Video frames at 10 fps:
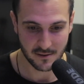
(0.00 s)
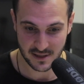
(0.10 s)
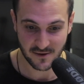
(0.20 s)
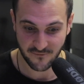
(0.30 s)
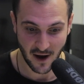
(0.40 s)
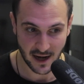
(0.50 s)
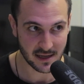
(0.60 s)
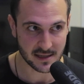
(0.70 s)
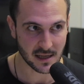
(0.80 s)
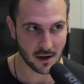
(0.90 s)

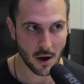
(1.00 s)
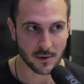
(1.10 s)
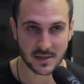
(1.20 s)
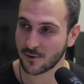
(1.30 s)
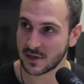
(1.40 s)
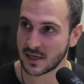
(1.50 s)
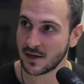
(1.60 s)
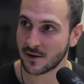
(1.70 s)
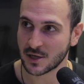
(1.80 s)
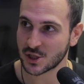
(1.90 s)
Defining is like, oh, it's already
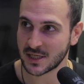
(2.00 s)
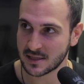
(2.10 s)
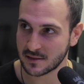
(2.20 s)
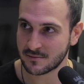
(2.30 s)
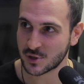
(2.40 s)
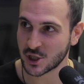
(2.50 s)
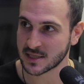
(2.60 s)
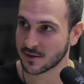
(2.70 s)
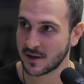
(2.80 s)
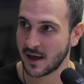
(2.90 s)
here. I just need to
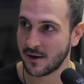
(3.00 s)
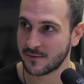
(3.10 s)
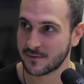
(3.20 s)
chisel it out.